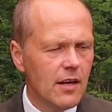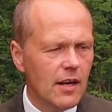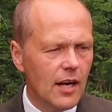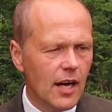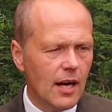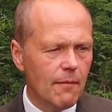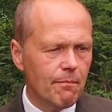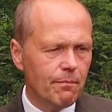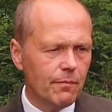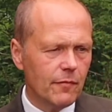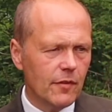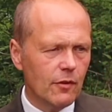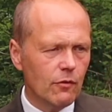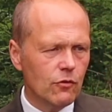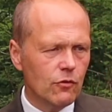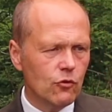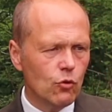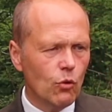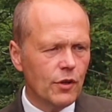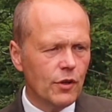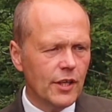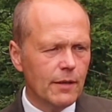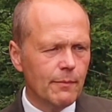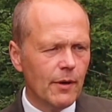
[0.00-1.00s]
Um,
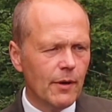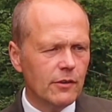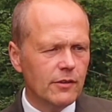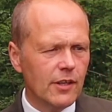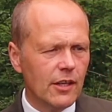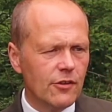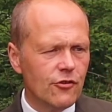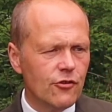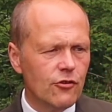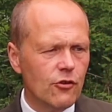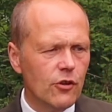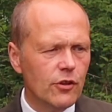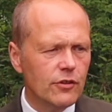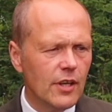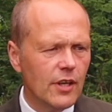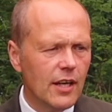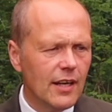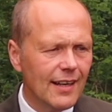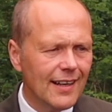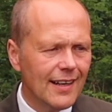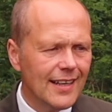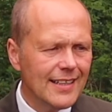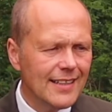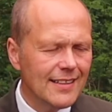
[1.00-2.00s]
Talking about that shirt,
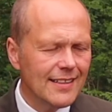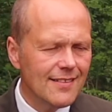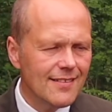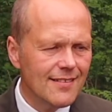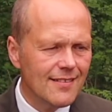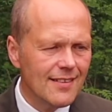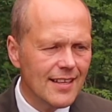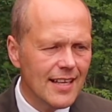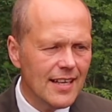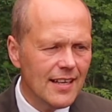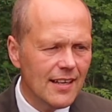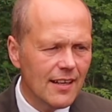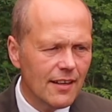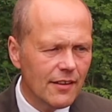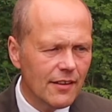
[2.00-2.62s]
I can see